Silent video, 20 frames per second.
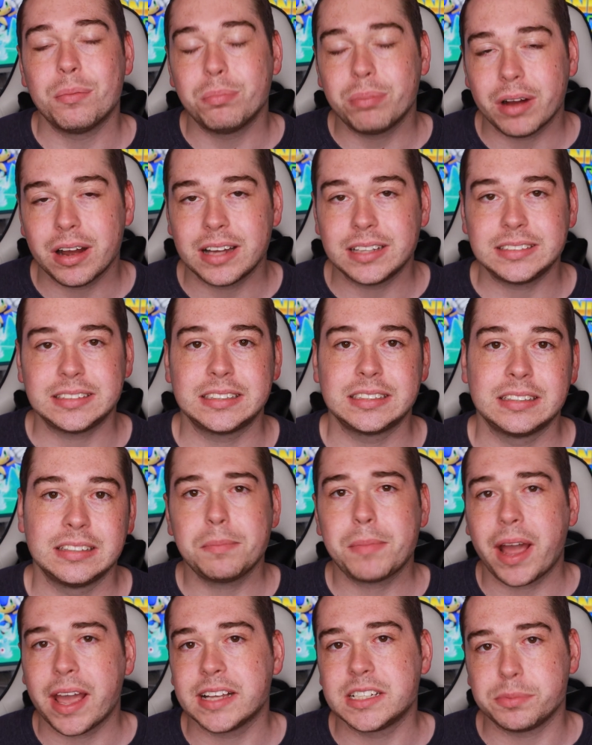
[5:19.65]
But
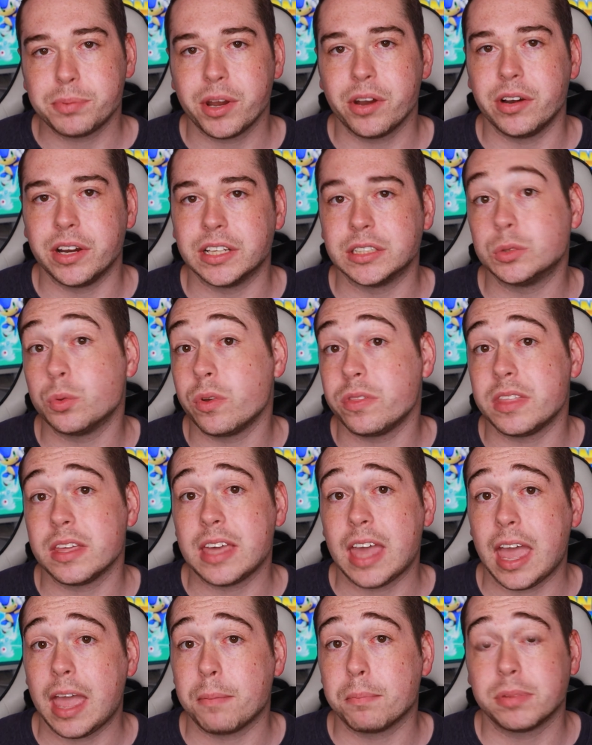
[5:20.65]
in my experience with the
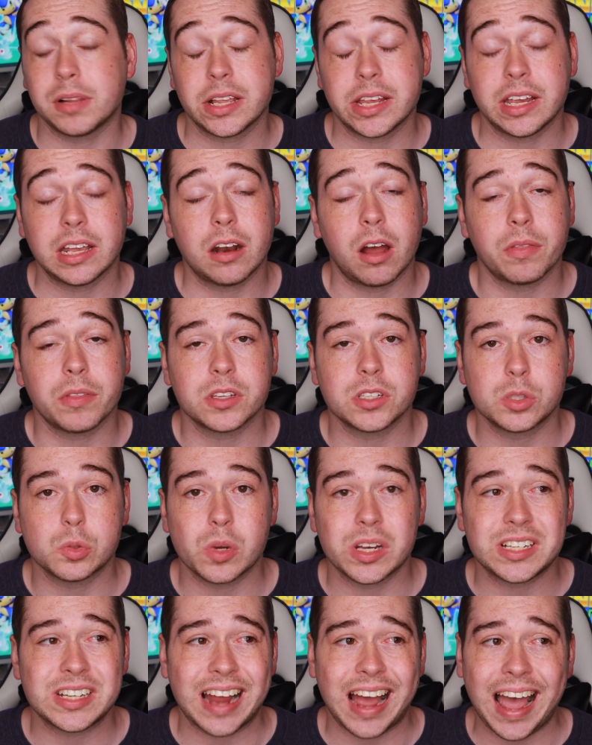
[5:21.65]
game playing it on the
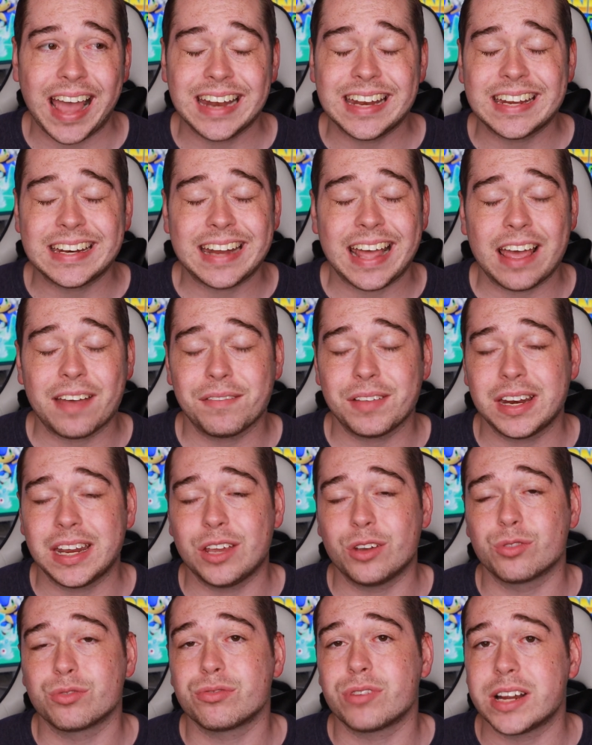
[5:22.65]
Switch, I didn't have
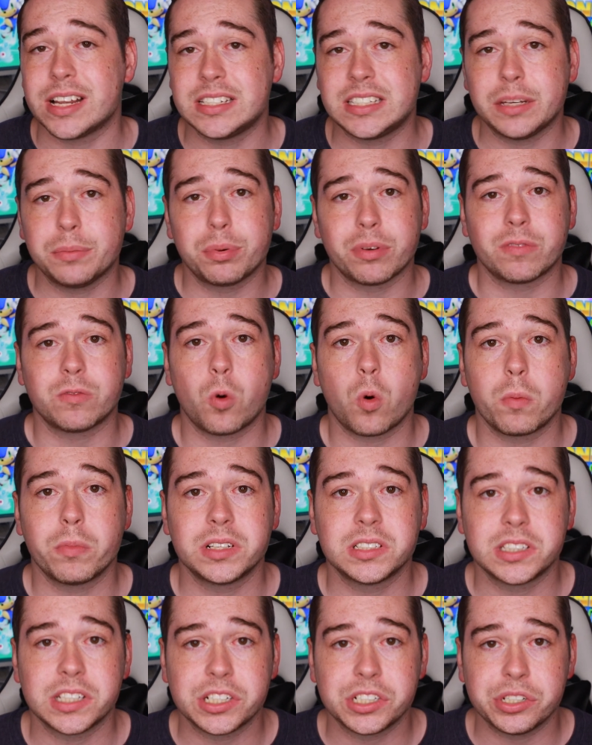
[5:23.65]
any crazy
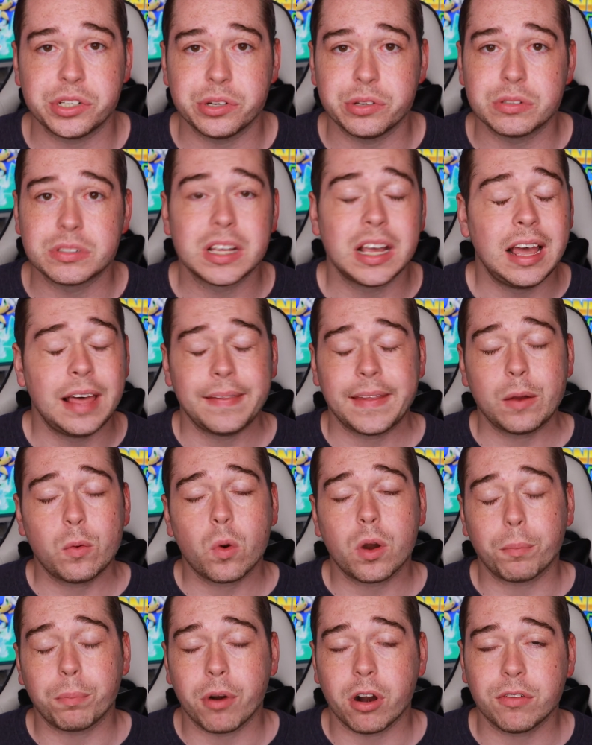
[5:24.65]
performance issues. They
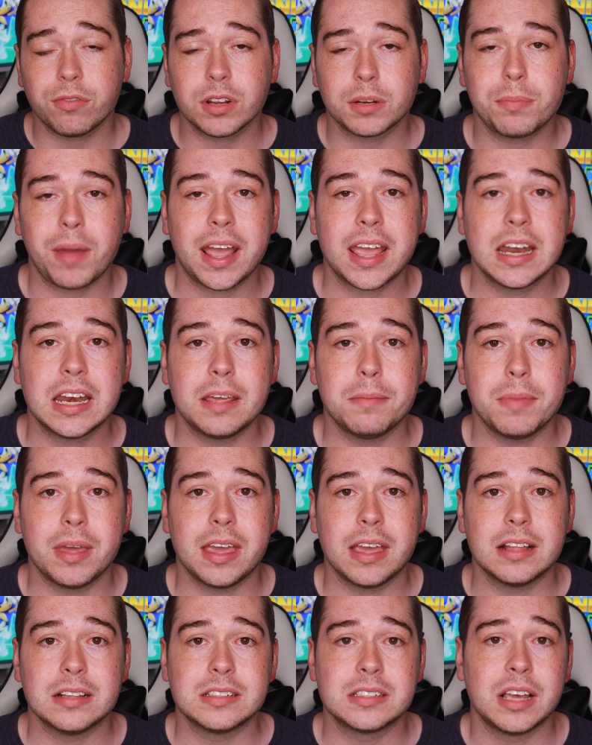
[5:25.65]
weren't perfect by any
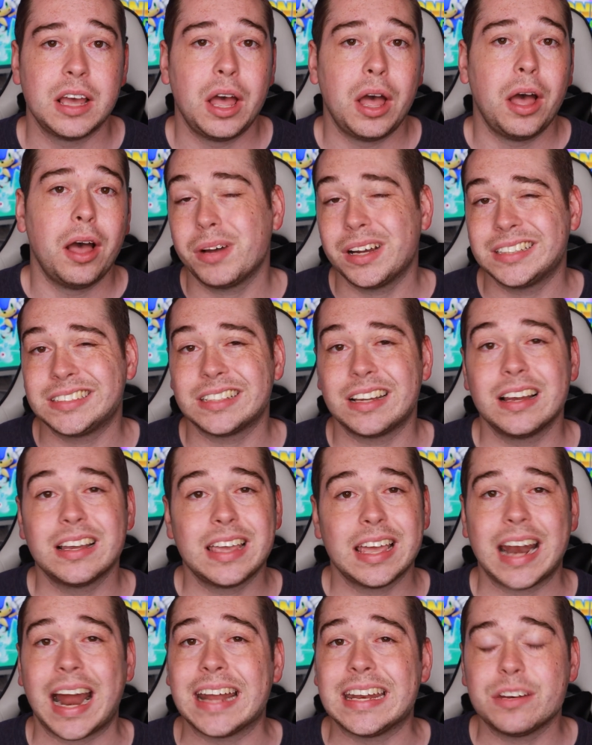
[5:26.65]
means. But
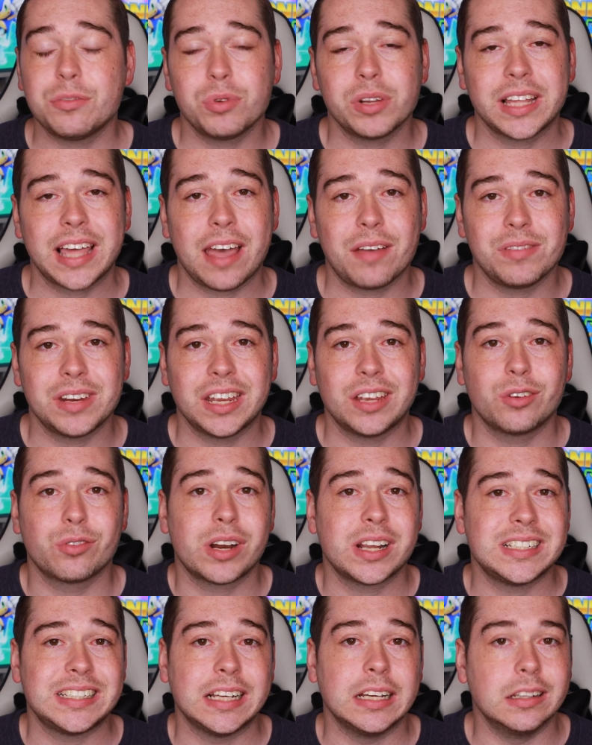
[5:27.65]
again, I didn't really have any
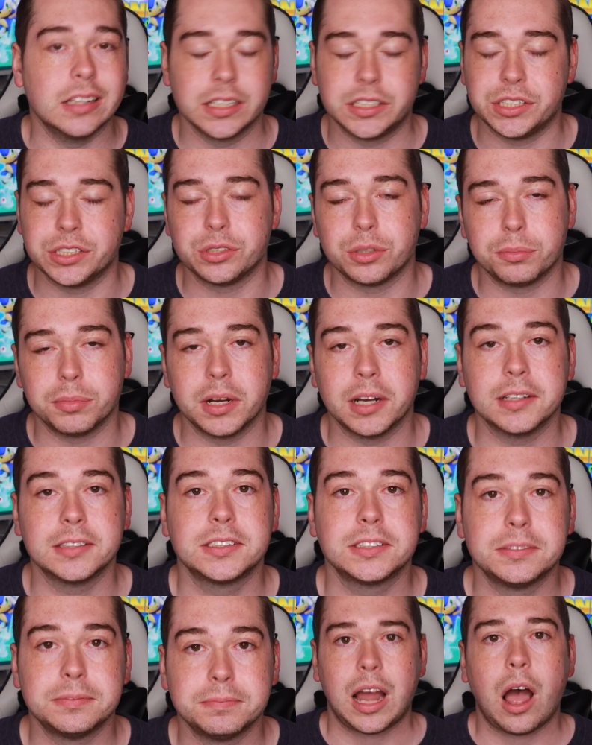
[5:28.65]
crazy glitches or
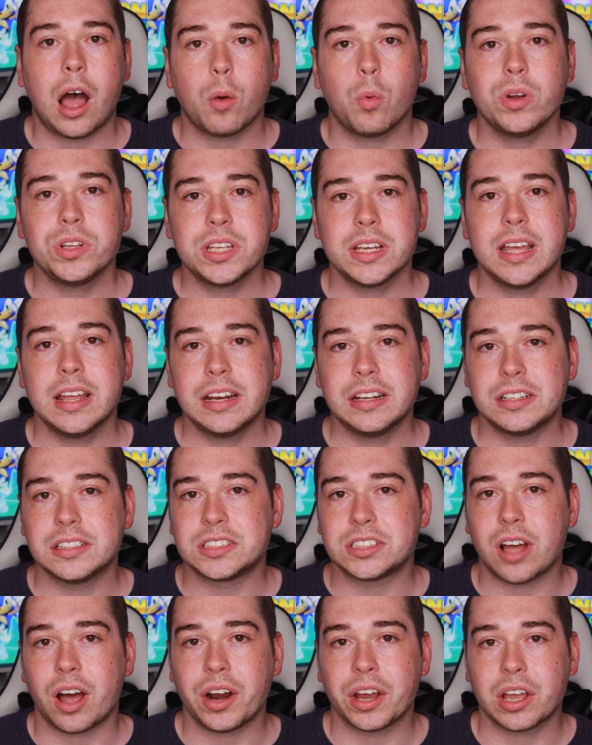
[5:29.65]
bugs. Now, I want to get into
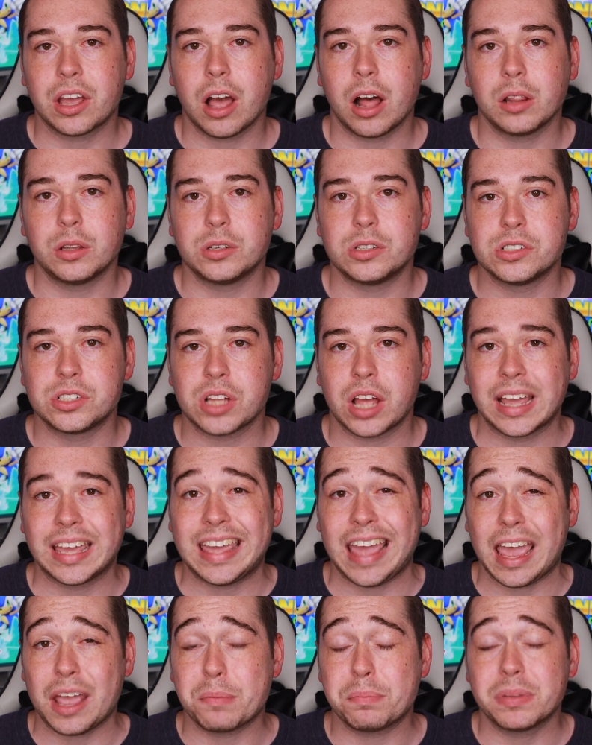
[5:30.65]
Sonic Colors
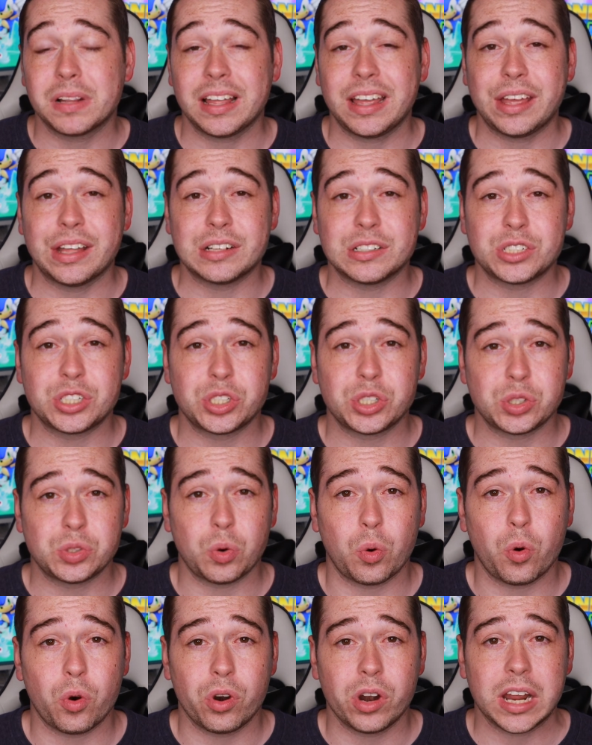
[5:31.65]
gameplay and
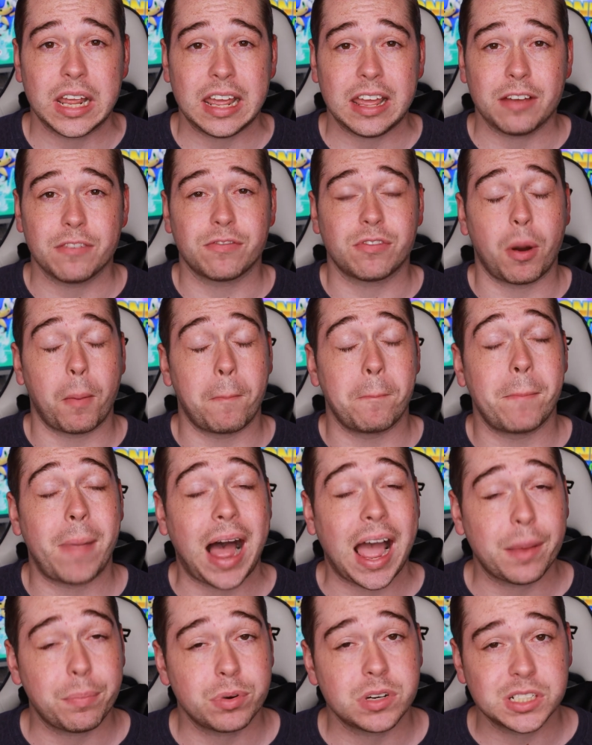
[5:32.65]
story from
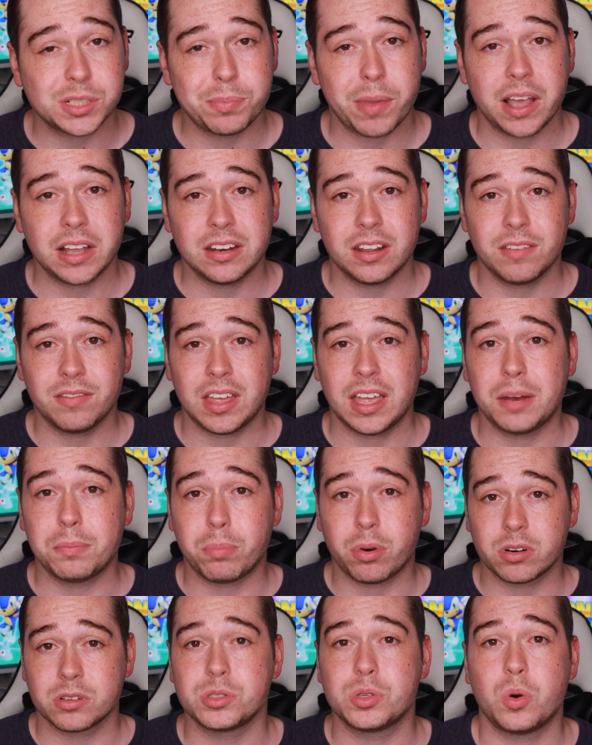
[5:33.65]
my perspective
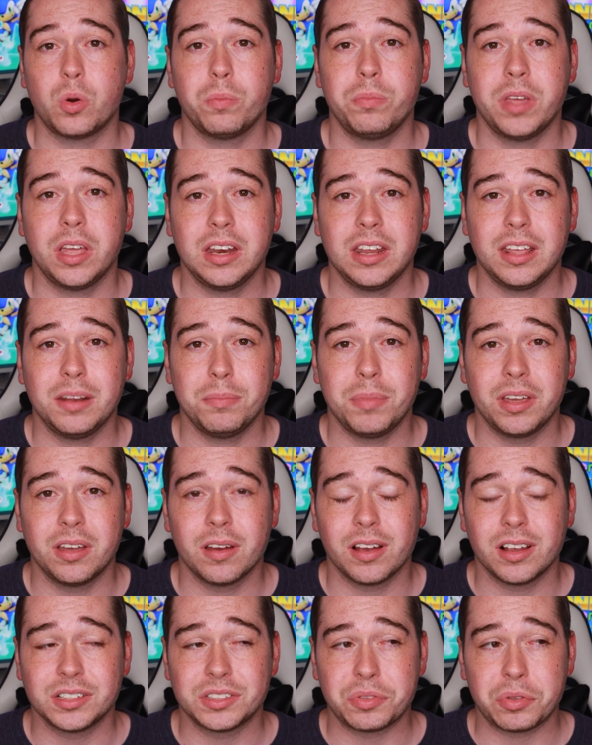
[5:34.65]
and personal opinion
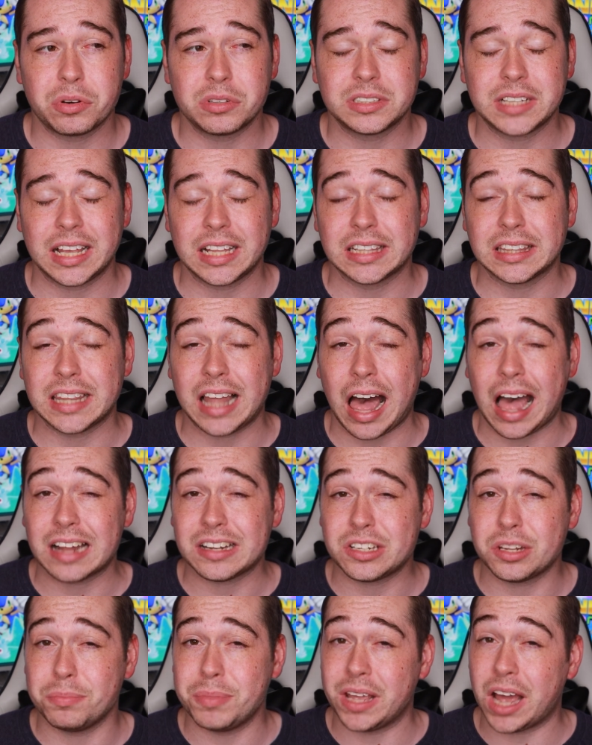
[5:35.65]
because there's a
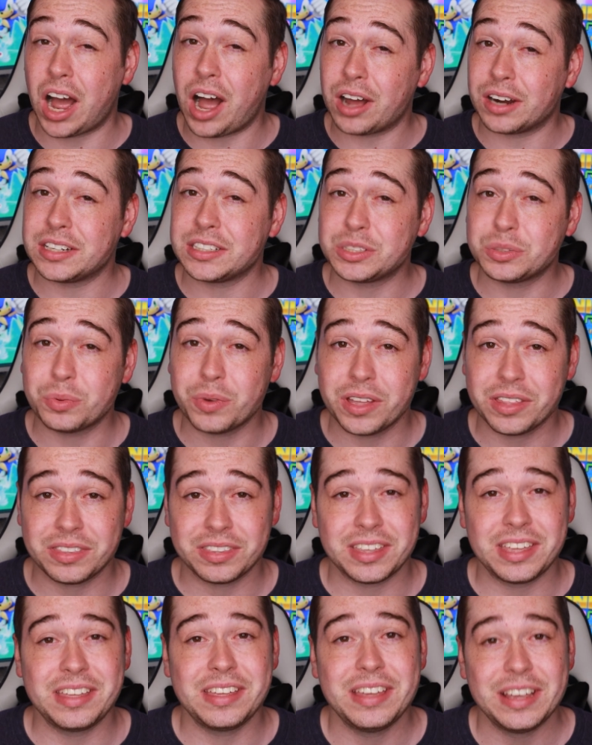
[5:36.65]
lot to be honest
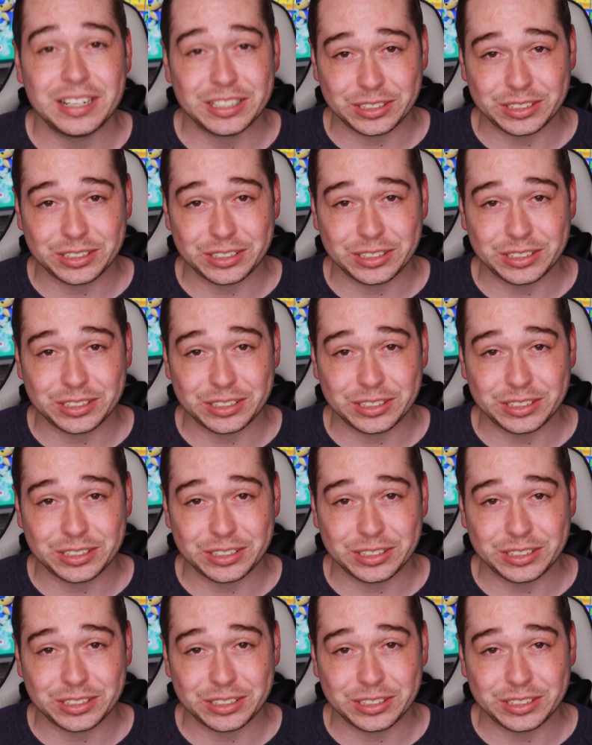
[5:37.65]
with.